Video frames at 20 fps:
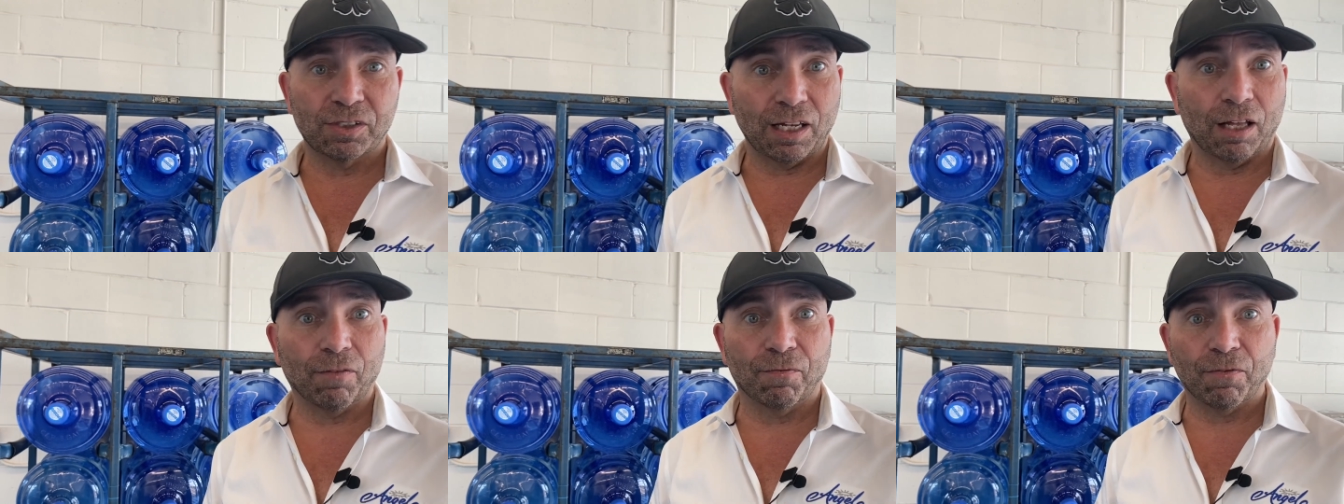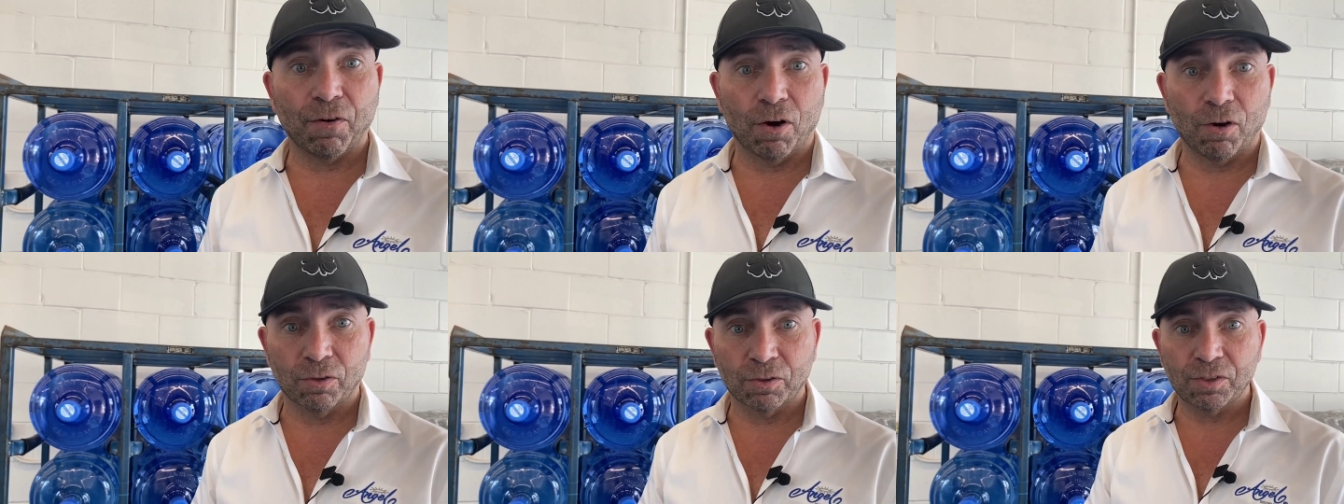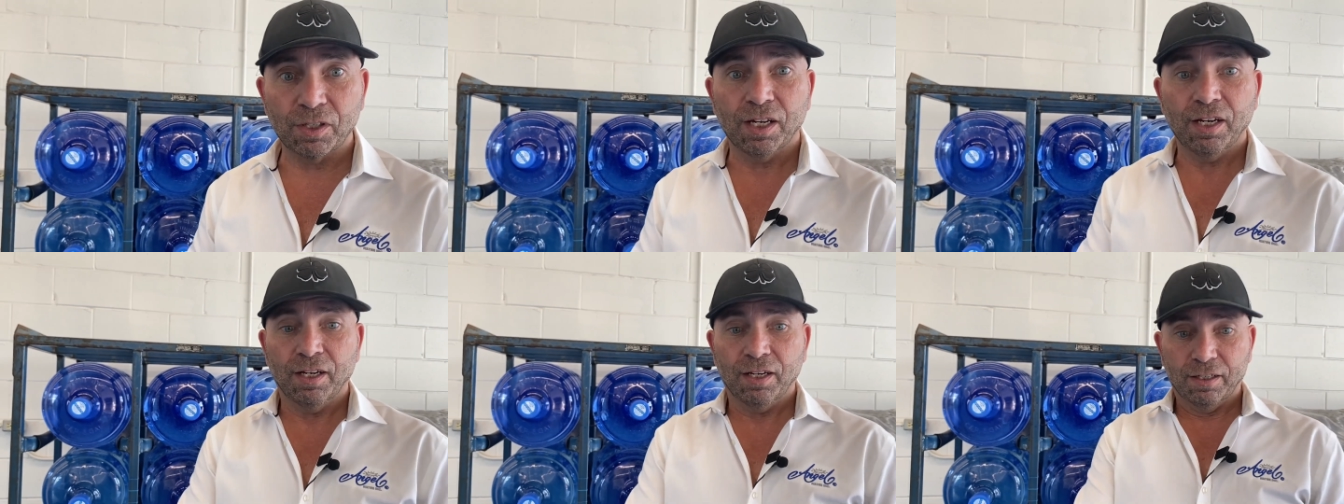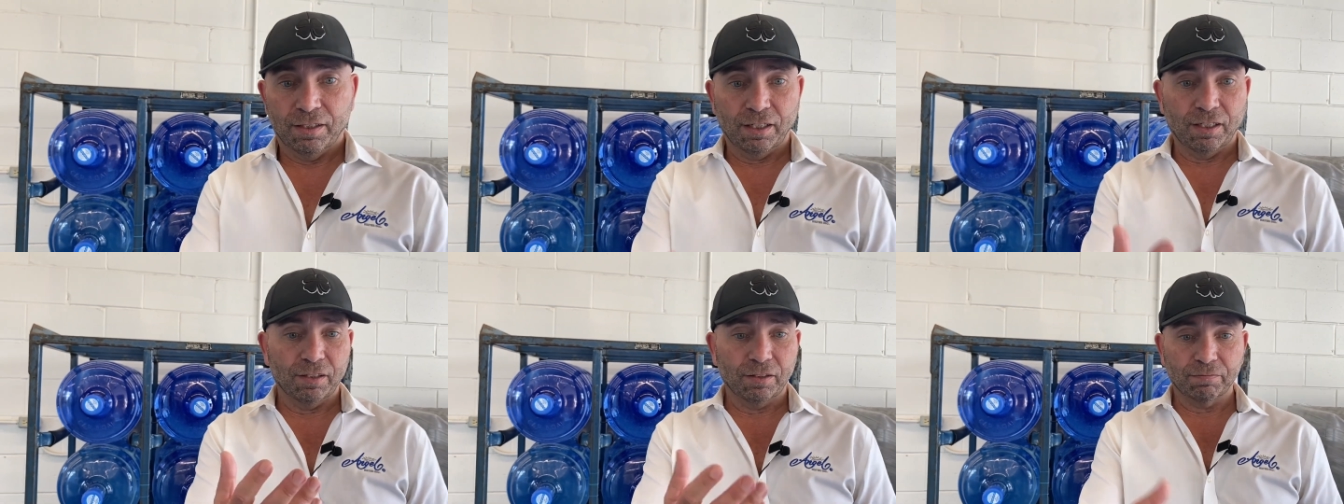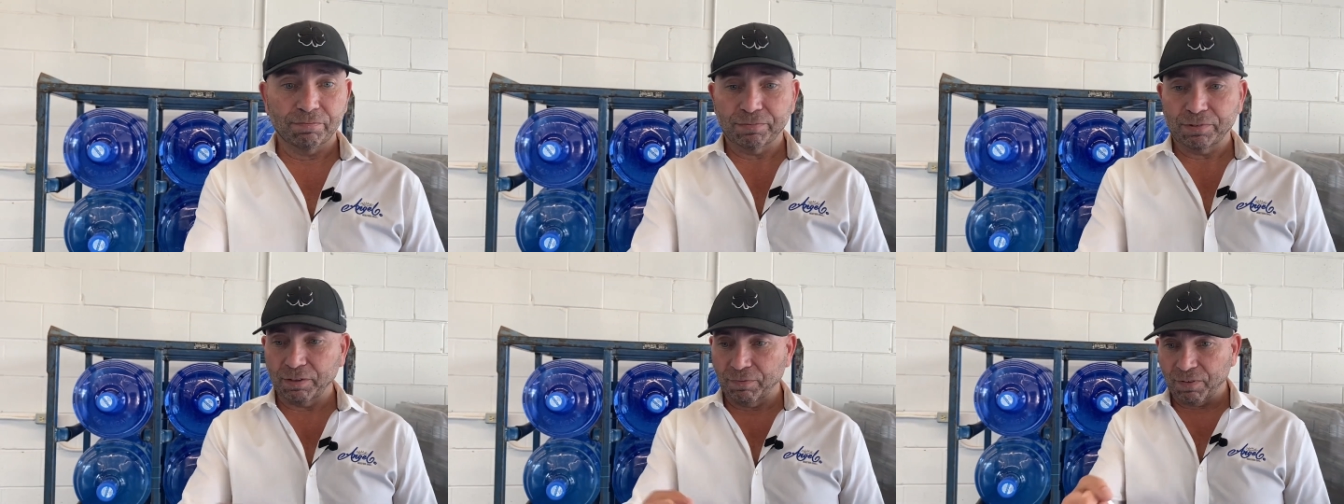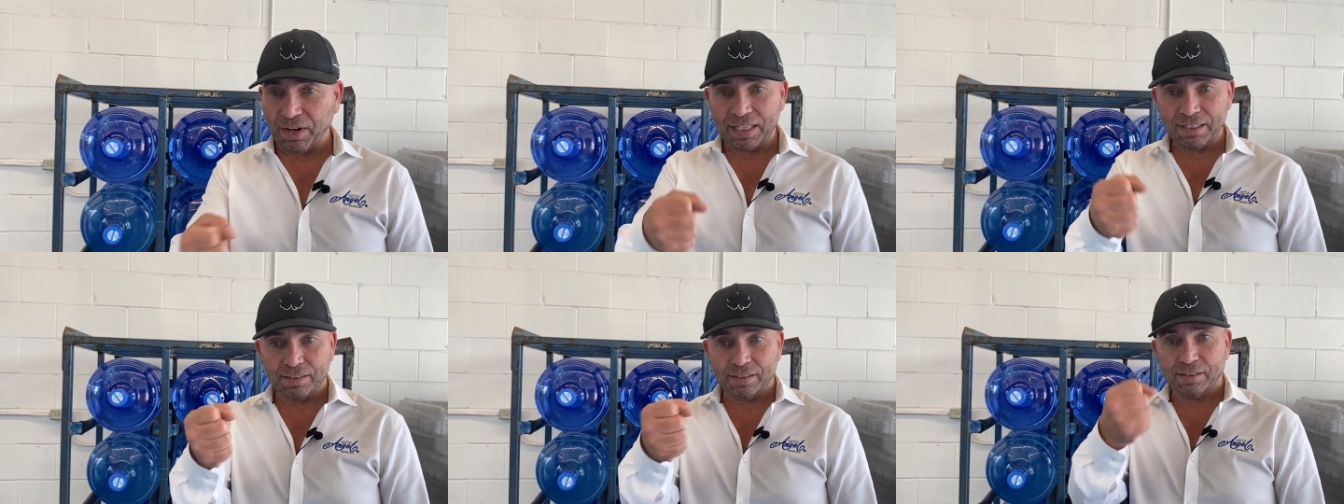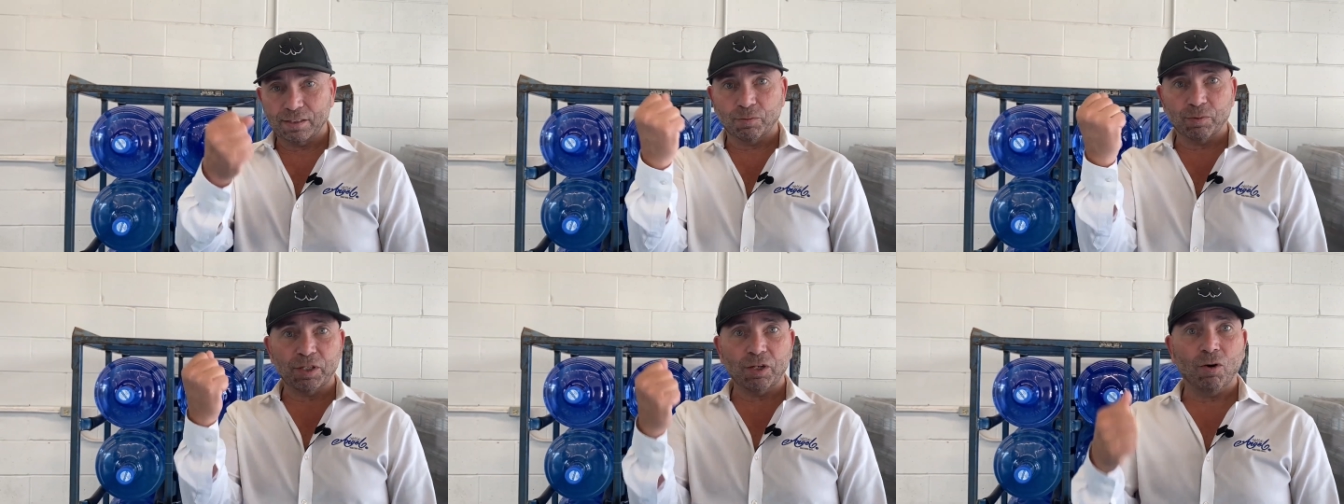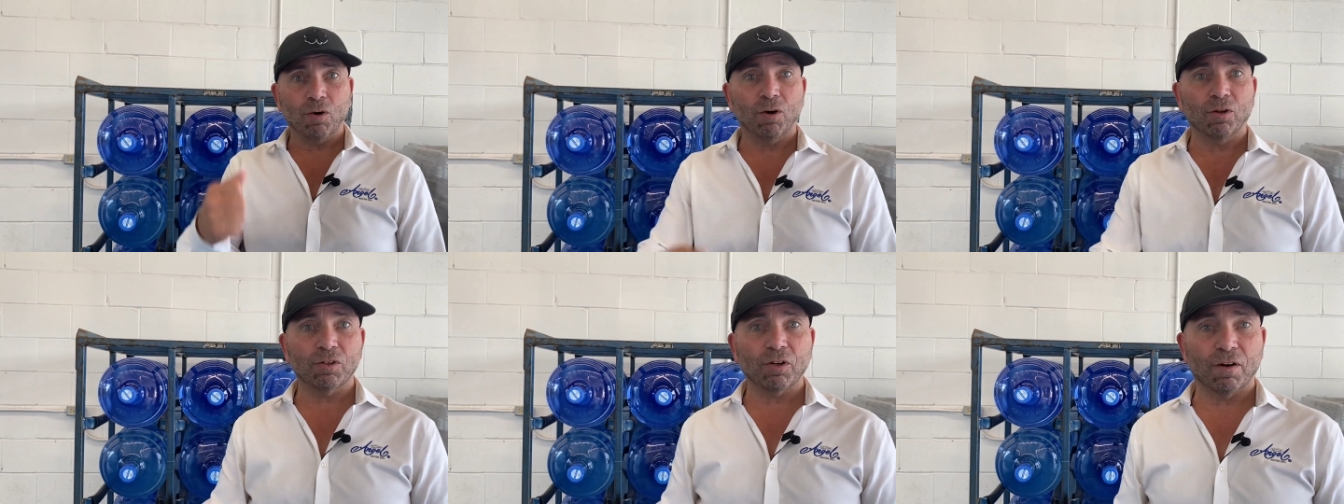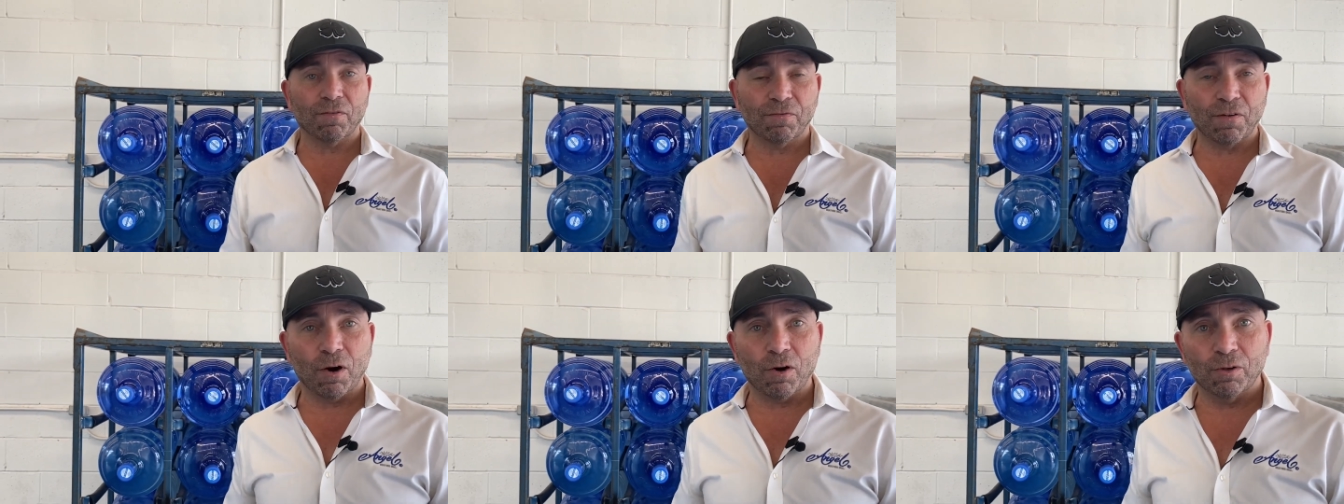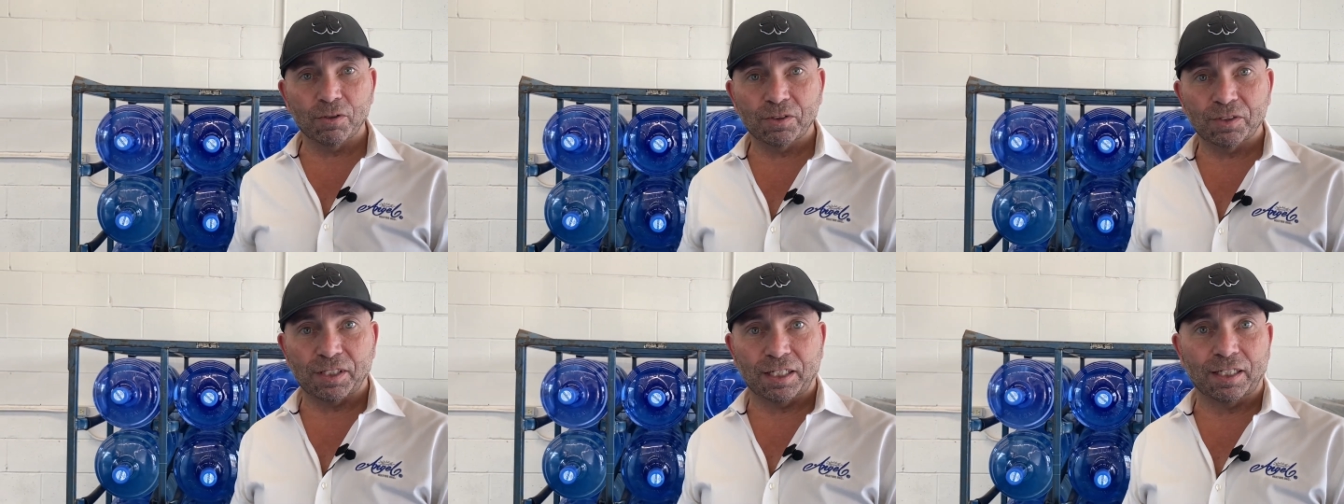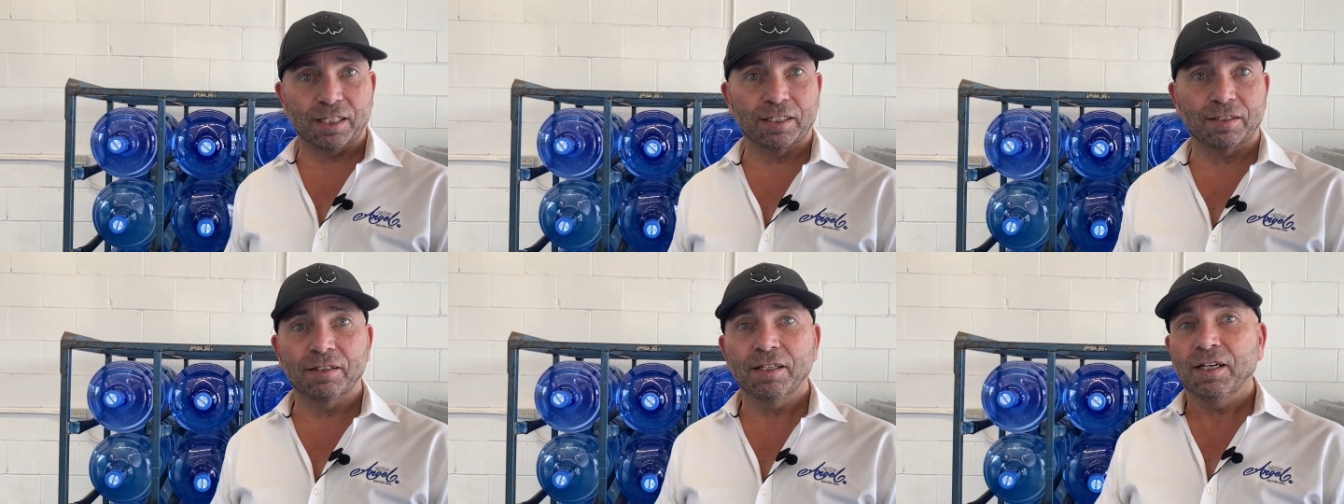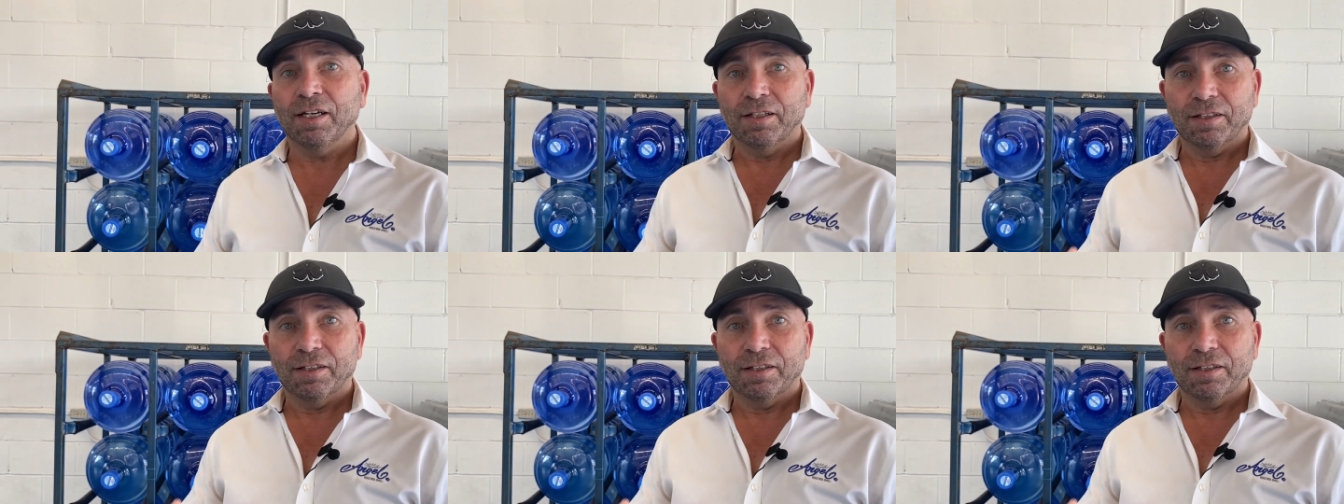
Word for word: cell phones, the devices that we hold our phones in,